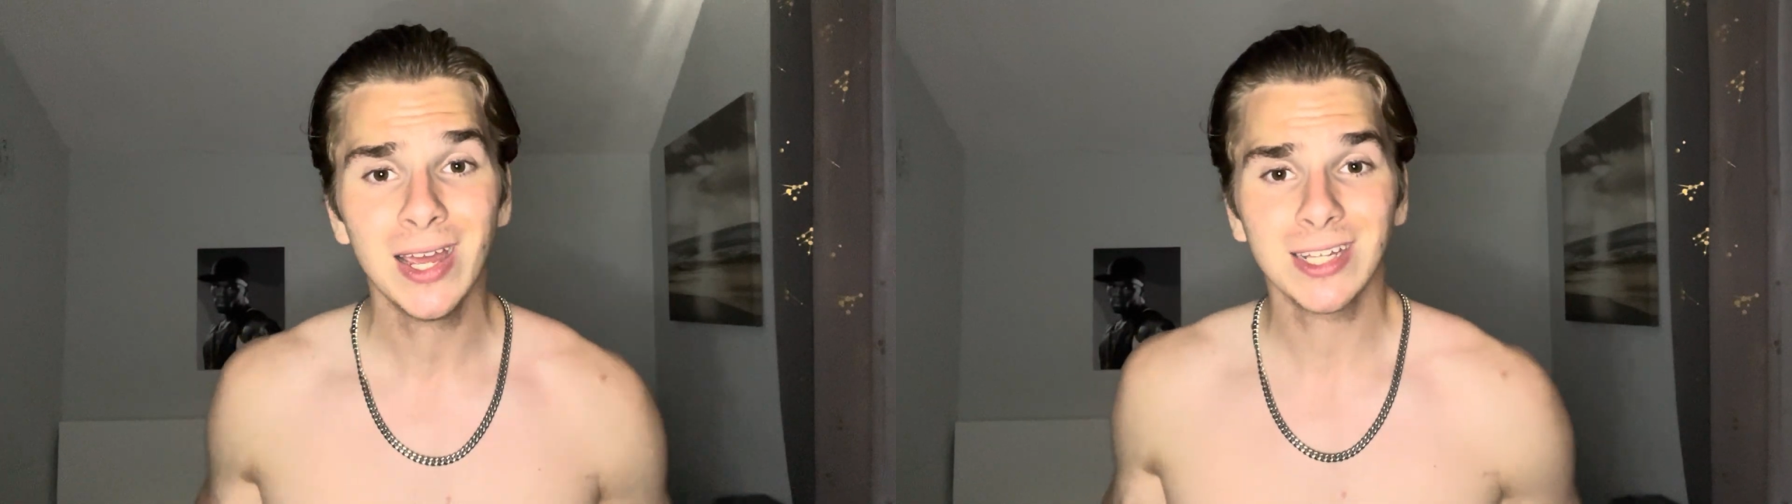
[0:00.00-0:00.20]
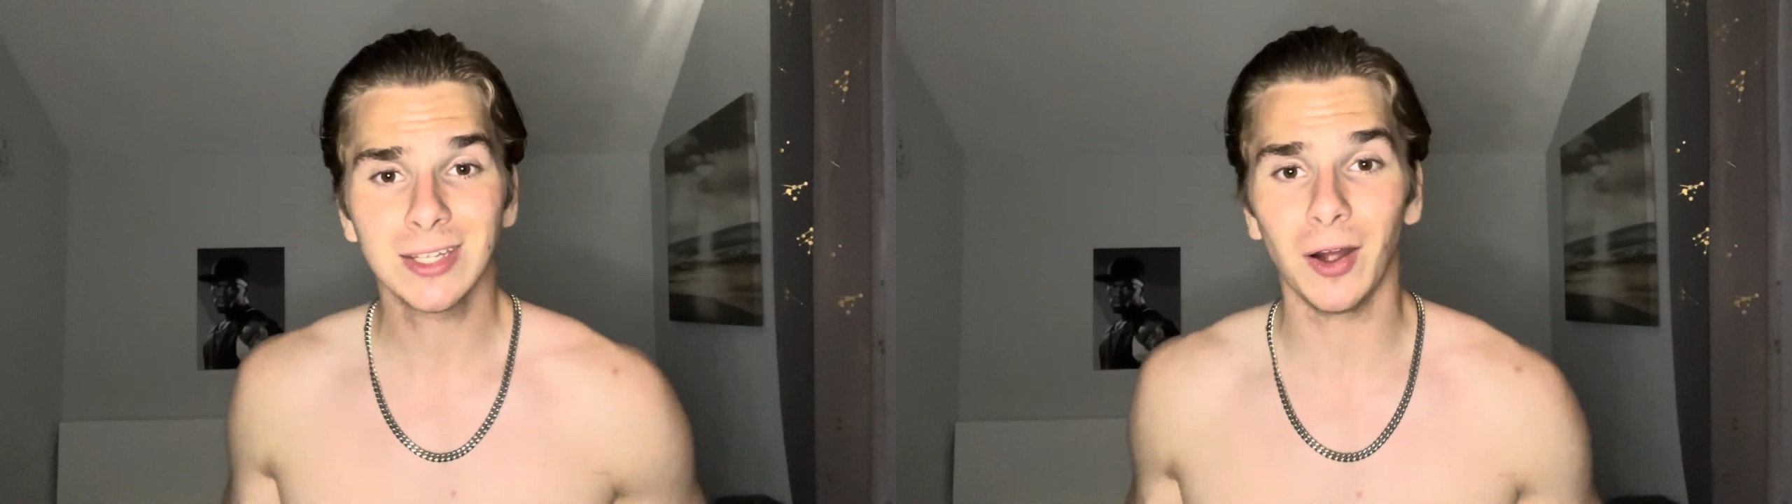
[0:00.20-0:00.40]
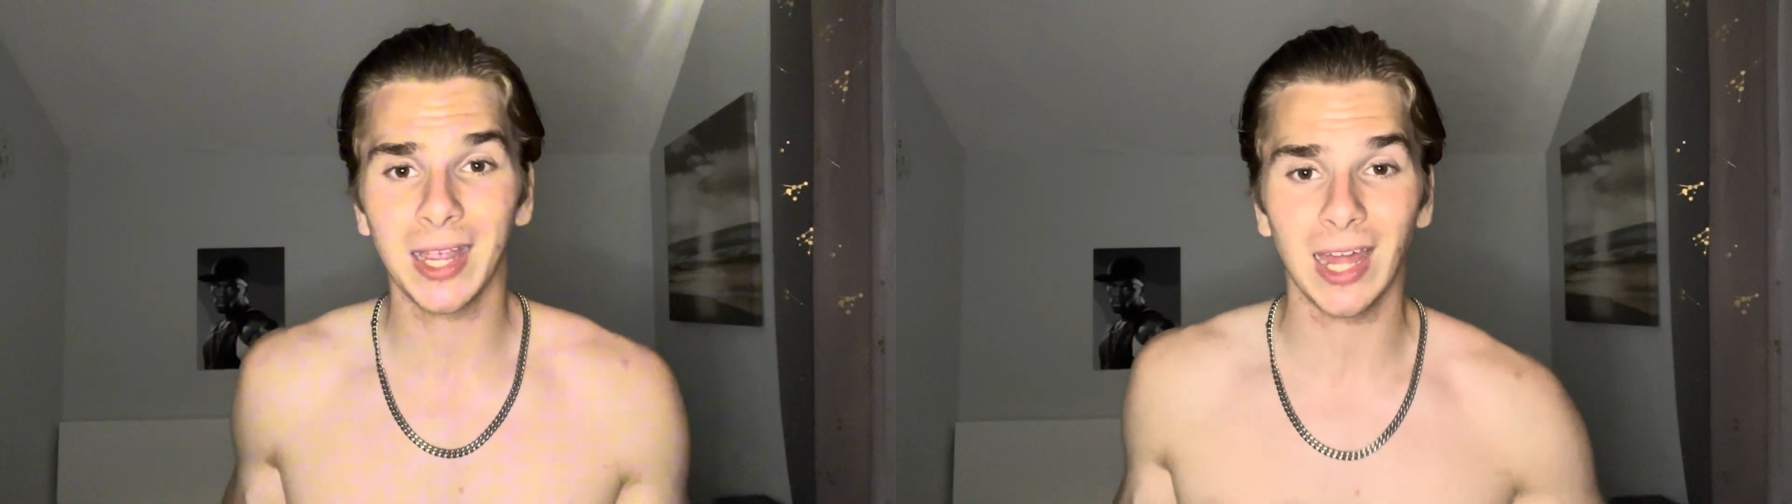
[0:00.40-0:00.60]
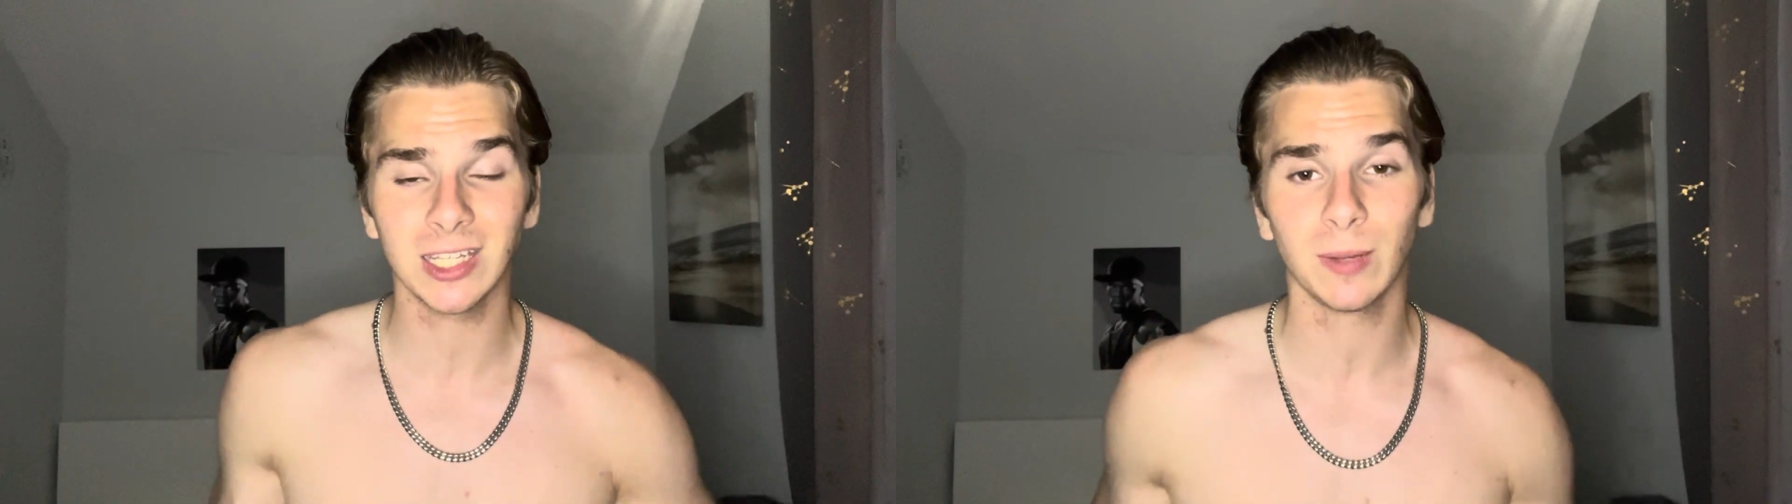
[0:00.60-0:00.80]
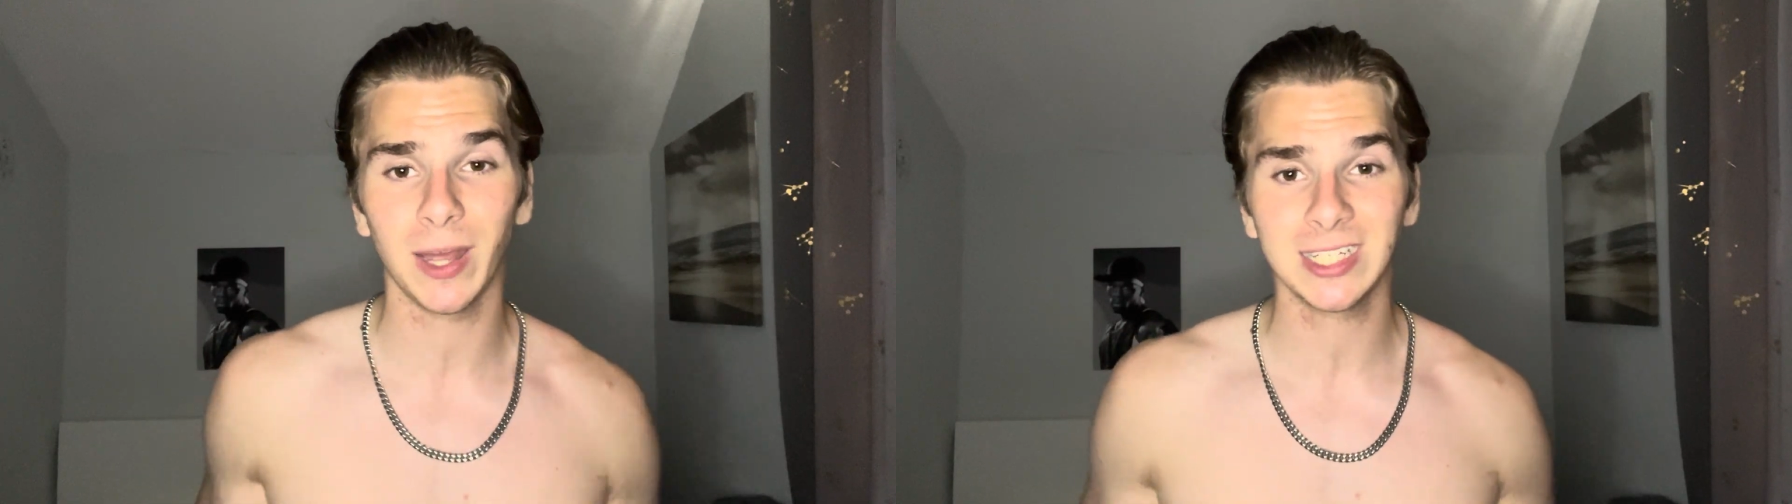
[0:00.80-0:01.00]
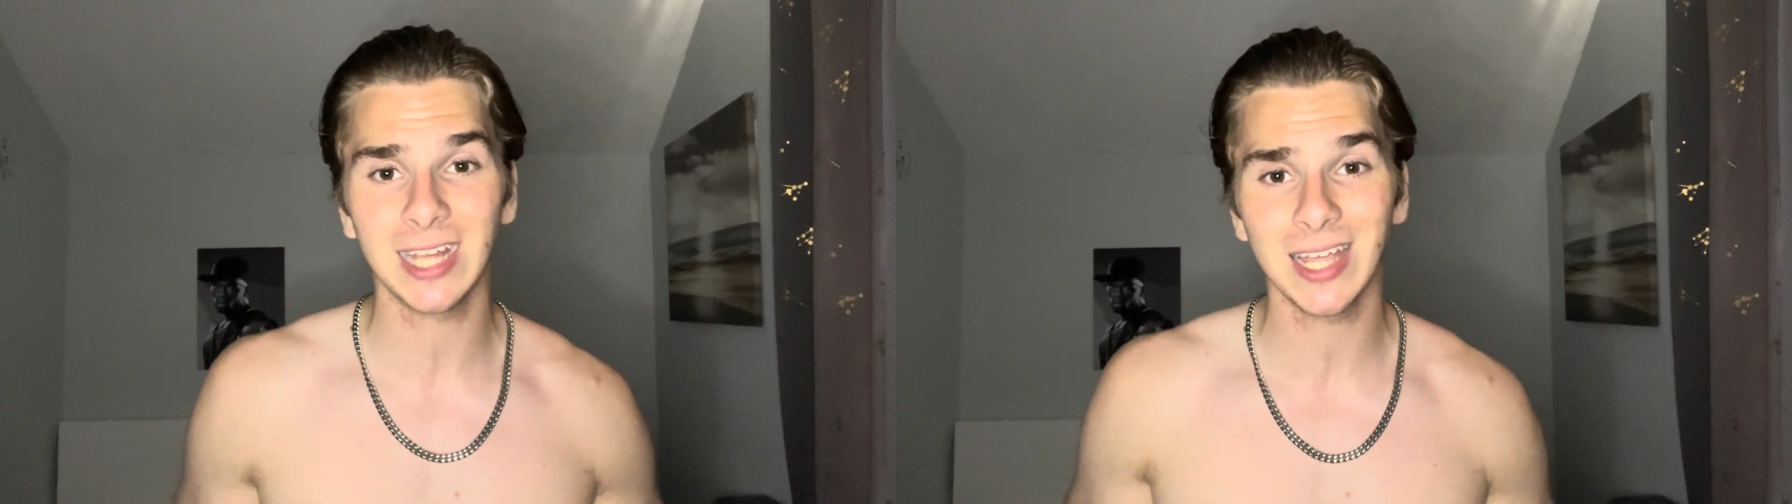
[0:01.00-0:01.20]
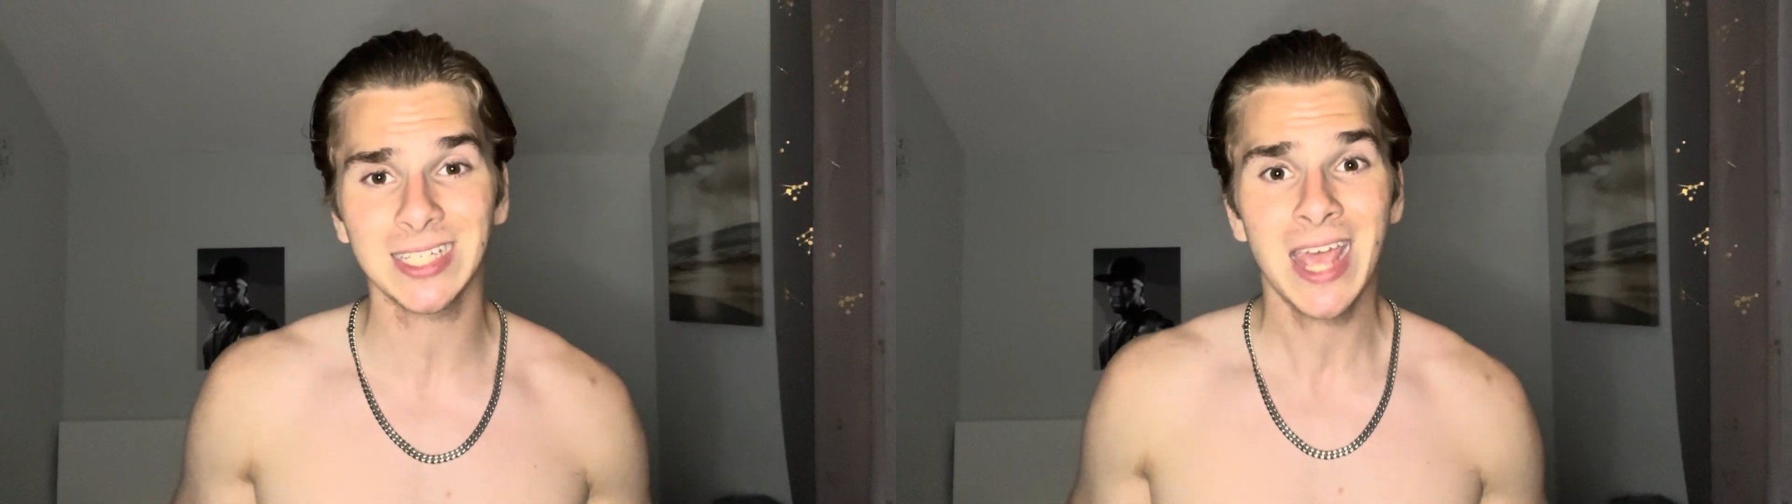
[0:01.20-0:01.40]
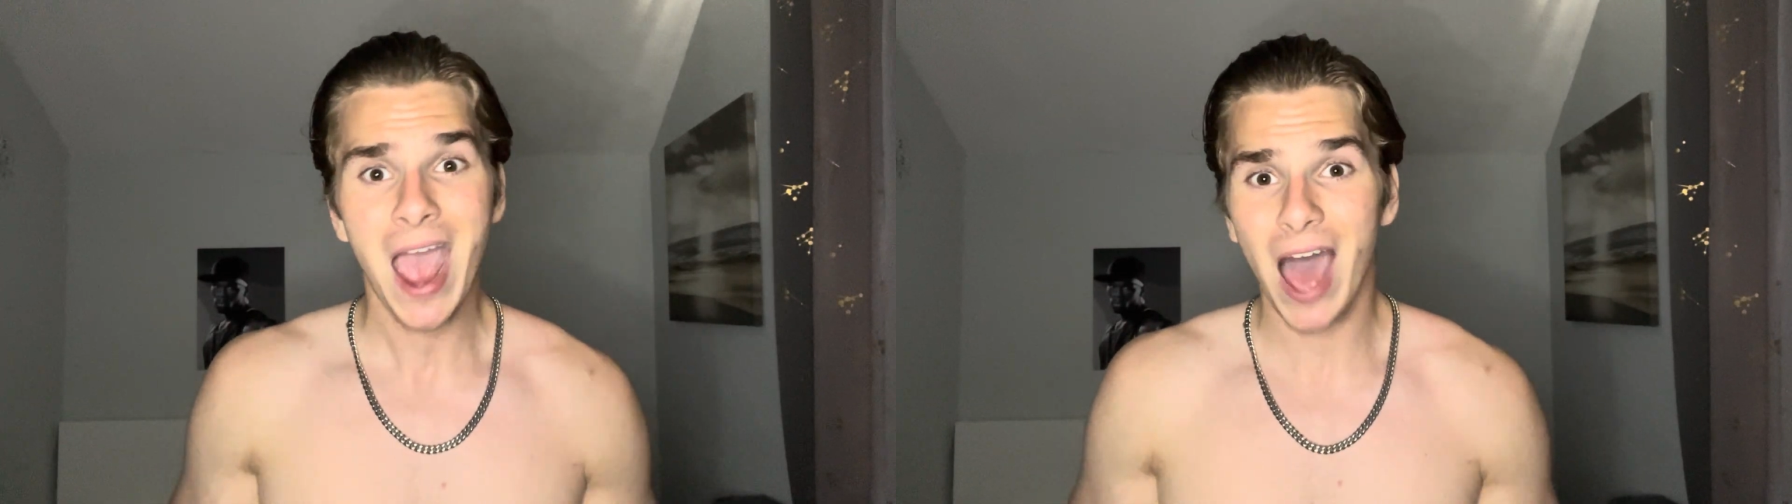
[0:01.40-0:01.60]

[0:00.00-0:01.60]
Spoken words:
start getting into my sets,